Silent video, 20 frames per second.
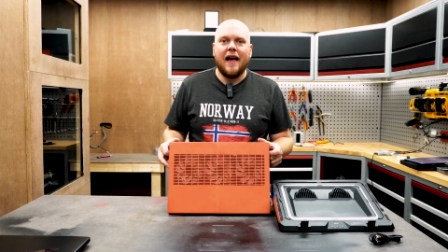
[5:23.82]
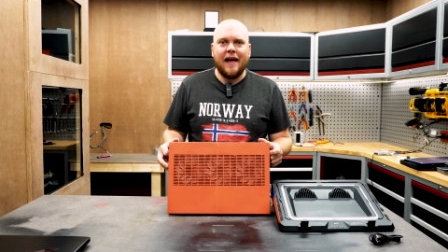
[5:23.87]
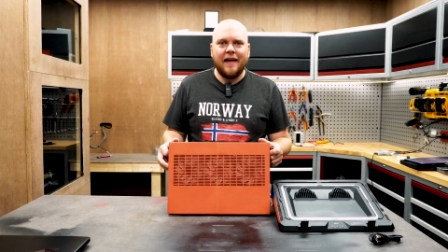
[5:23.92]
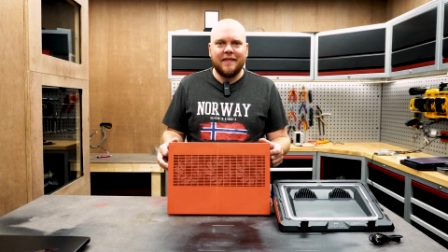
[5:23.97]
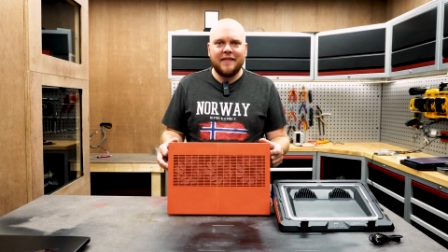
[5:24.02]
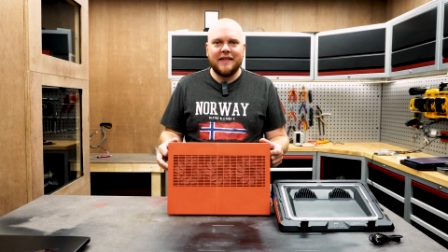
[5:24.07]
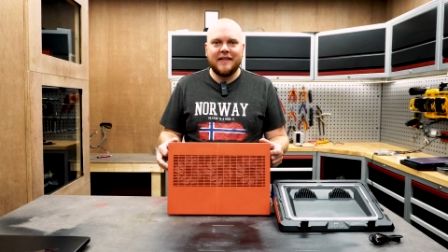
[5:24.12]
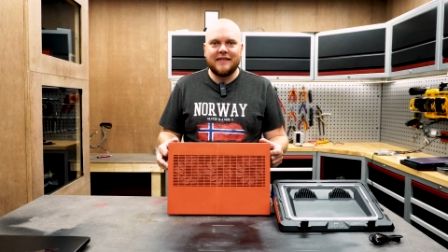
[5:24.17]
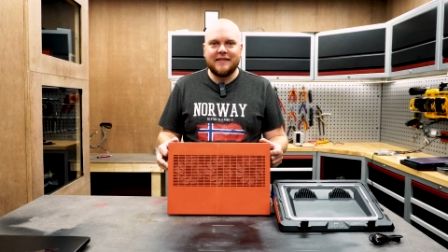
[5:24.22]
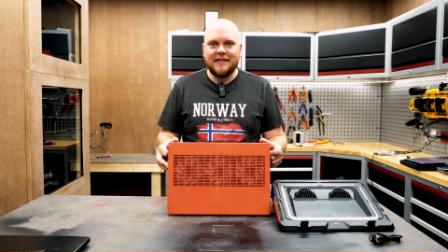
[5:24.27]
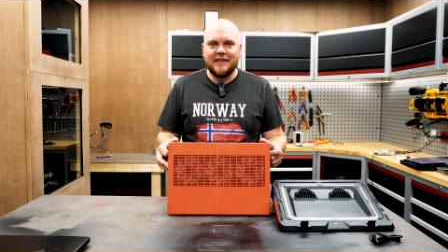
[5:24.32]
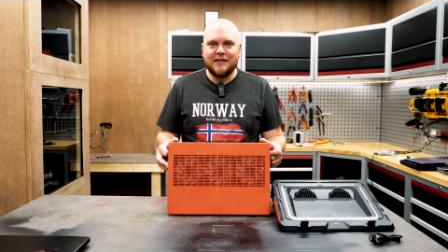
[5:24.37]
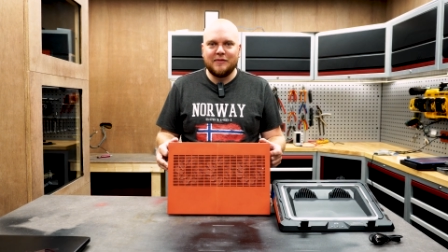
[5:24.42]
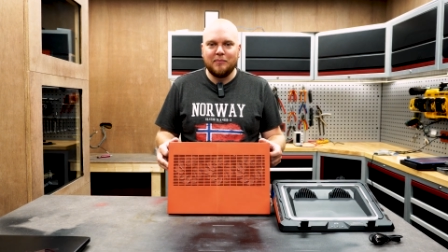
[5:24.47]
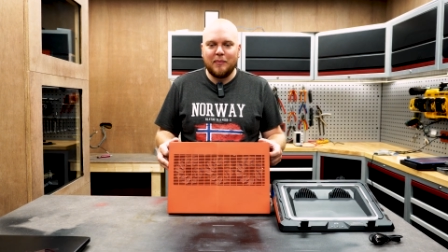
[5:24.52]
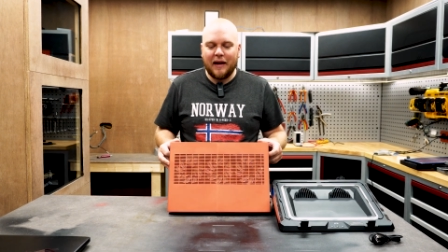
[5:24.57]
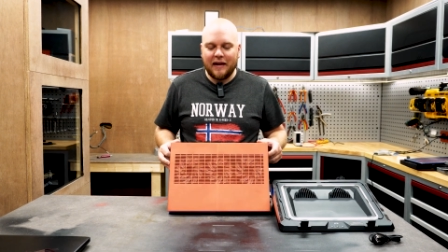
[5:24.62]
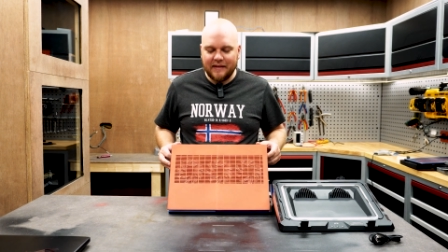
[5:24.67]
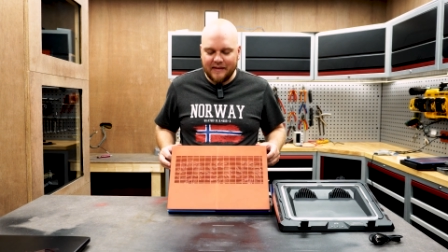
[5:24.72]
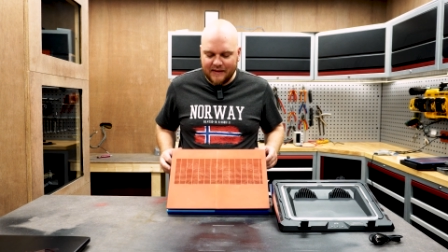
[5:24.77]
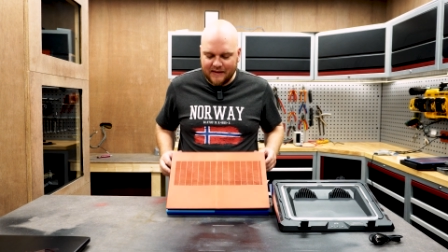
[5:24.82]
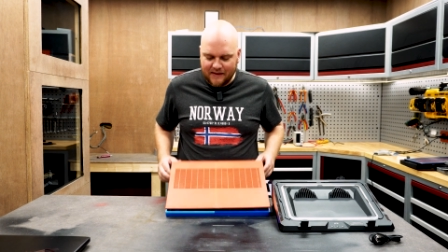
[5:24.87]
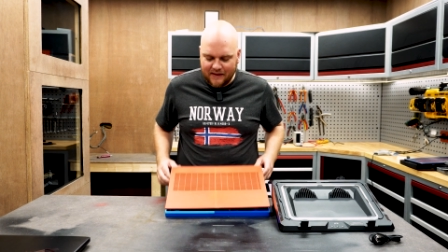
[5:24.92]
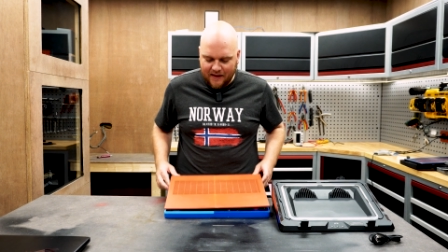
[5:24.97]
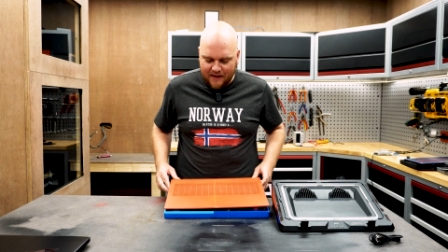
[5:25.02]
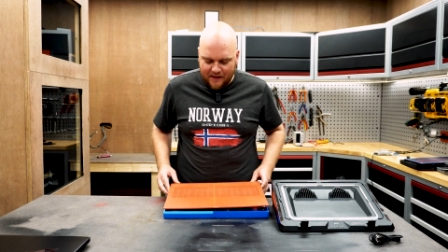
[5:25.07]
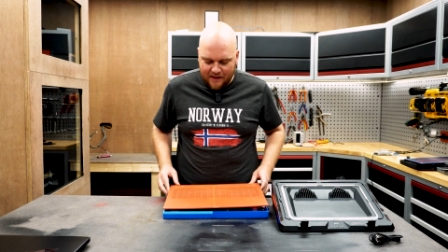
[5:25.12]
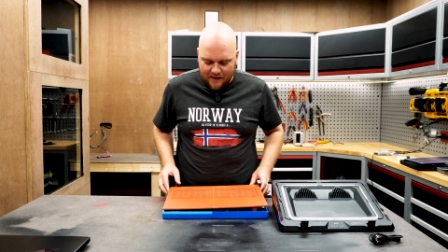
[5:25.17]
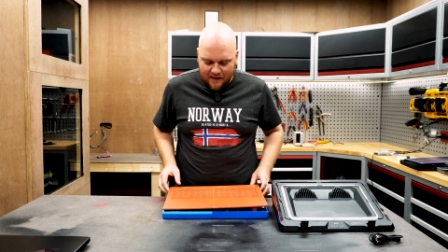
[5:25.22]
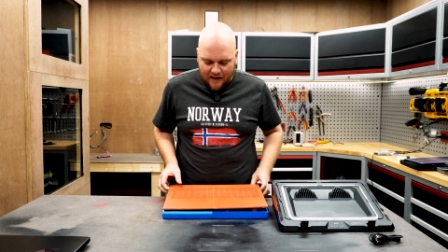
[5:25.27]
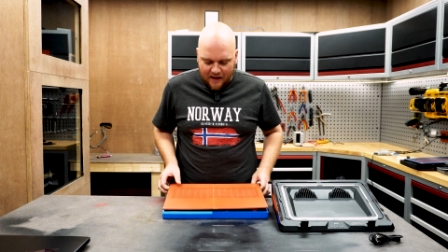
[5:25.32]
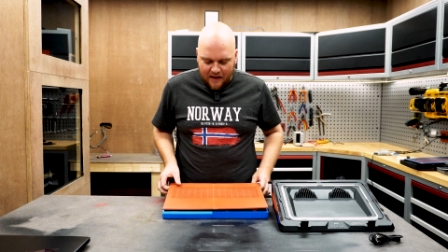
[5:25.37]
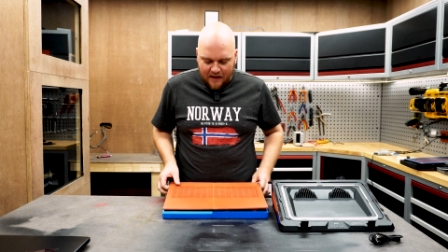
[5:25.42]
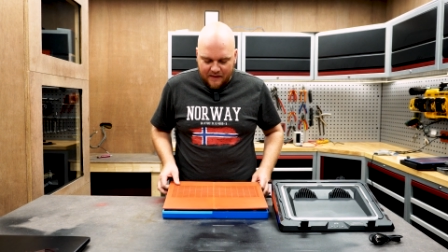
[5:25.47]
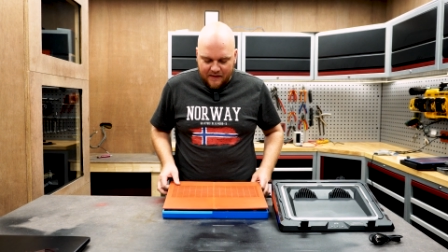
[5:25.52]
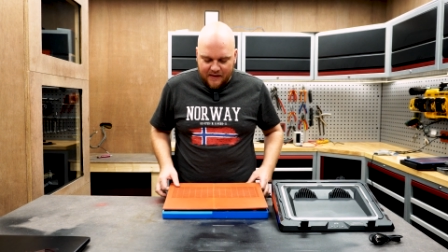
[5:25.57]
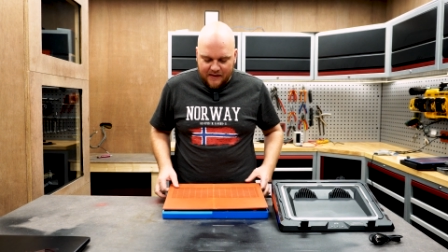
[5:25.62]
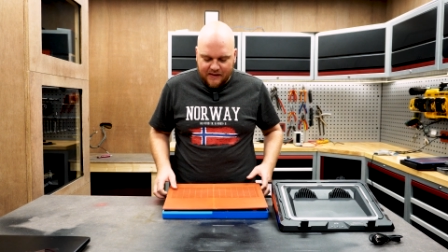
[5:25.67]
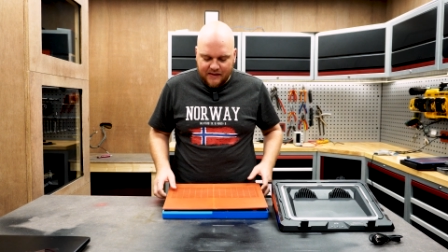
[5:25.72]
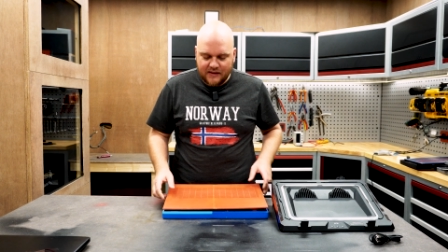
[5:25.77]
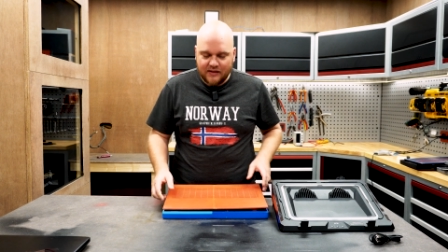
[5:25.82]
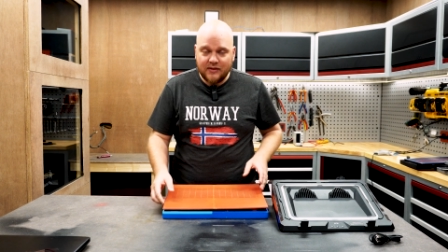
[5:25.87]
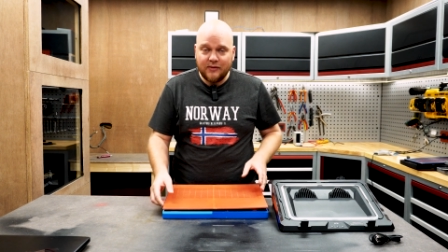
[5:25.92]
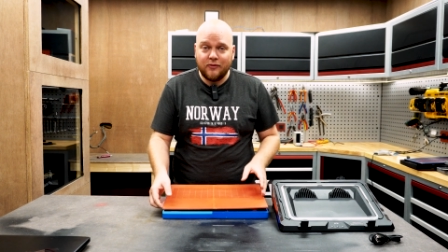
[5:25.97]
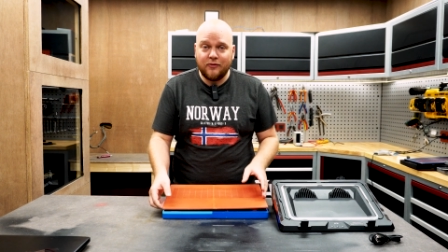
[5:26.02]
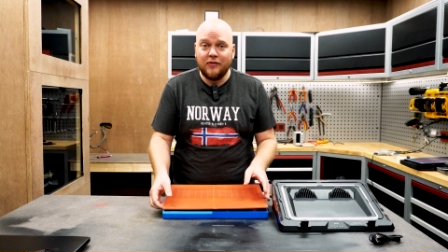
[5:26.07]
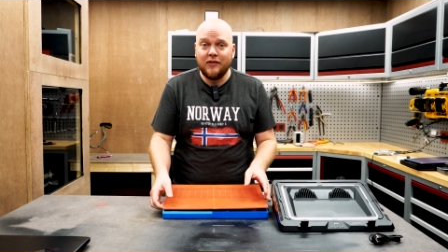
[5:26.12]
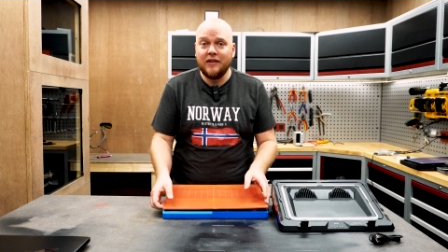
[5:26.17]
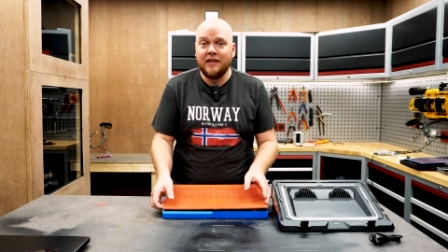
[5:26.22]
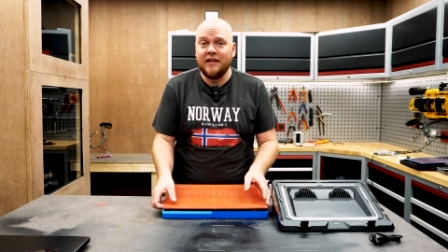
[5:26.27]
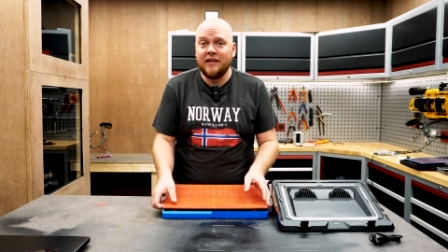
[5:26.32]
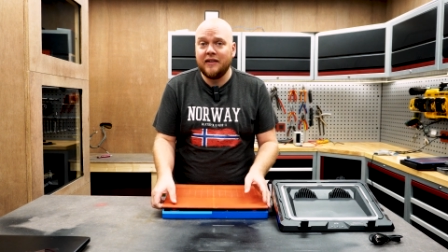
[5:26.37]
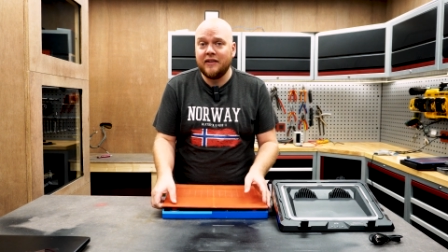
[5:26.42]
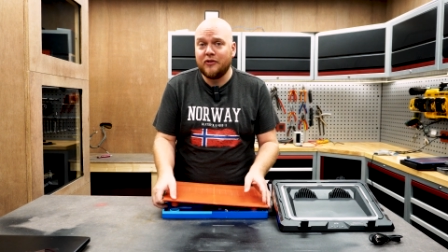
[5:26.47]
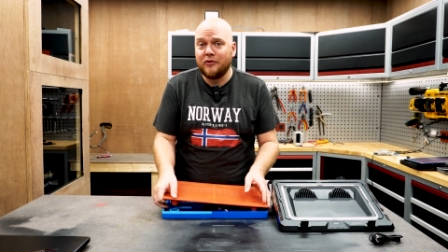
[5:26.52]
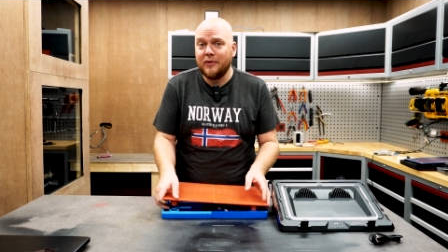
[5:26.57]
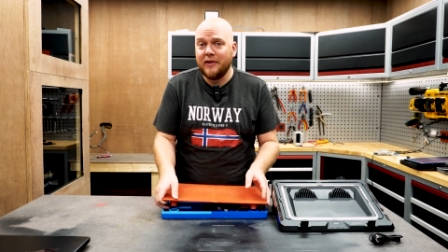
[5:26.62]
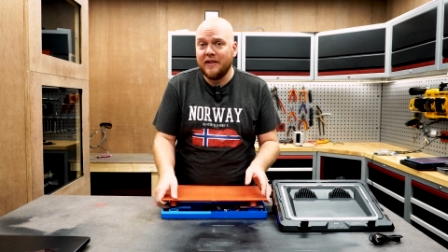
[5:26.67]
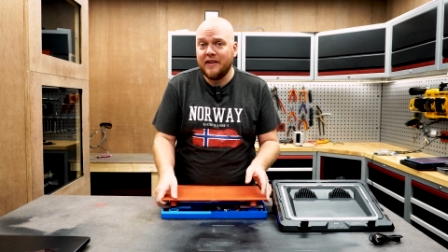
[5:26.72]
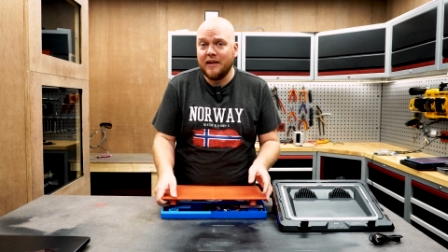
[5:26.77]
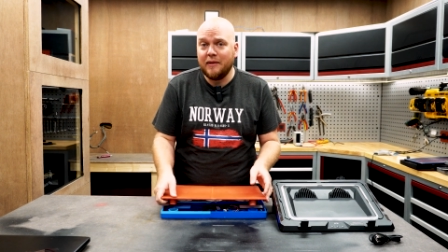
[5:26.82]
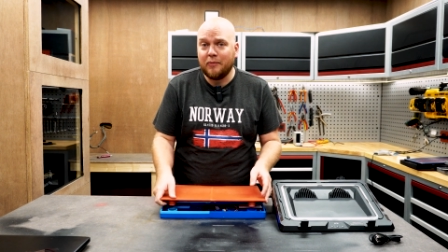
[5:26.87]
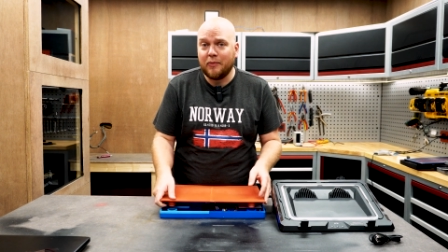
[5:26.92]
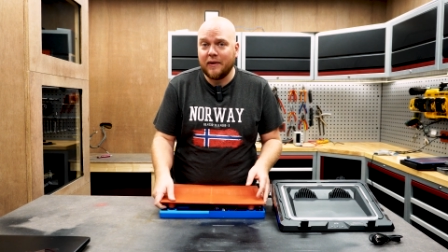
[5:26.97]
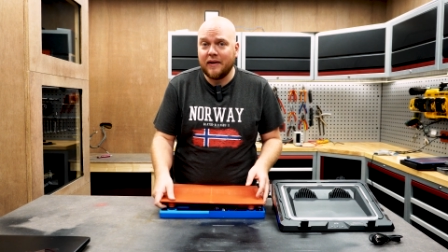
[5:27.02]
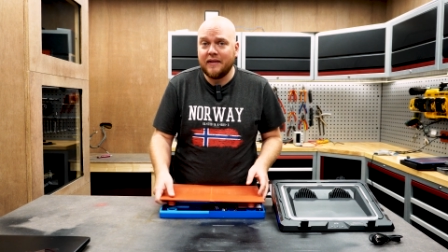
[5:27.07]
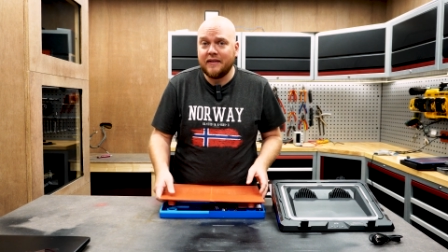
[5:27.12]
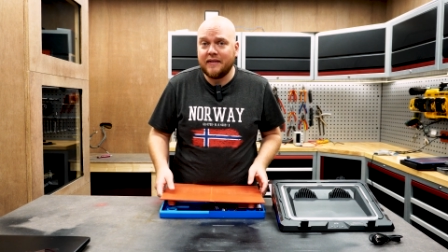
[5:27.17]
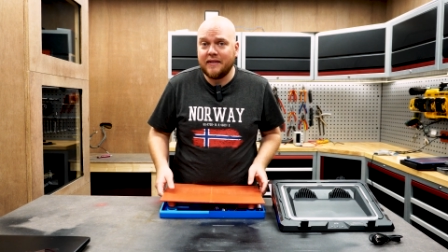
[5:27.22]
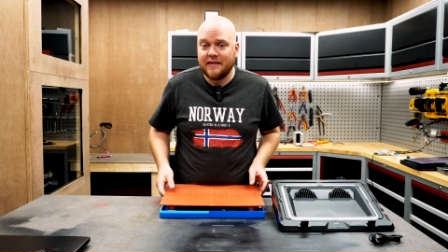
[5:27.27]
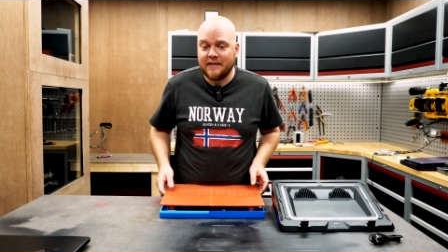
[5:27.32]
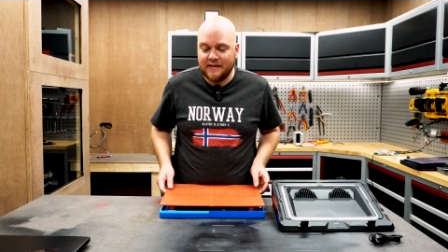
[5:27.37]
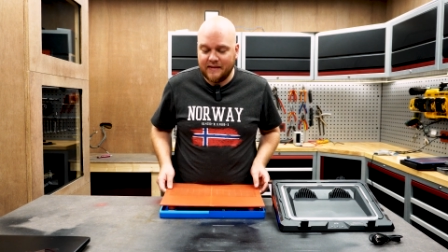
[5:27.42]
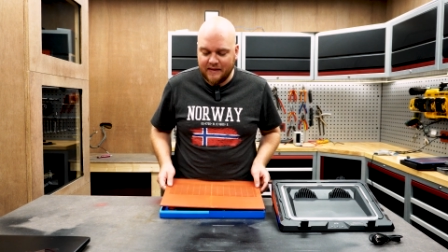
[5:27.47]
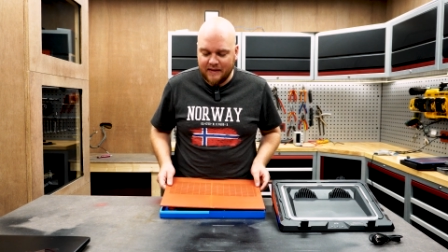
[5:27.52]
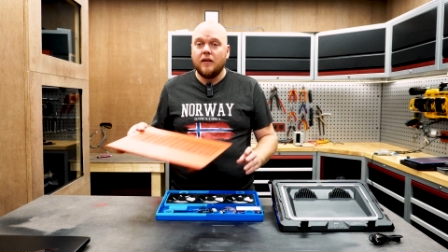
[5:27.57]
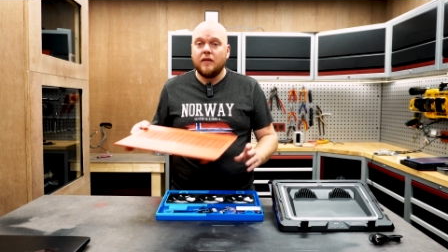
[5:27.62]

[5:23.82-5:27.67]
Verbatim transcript: And this is my design. This is fully 3D printed.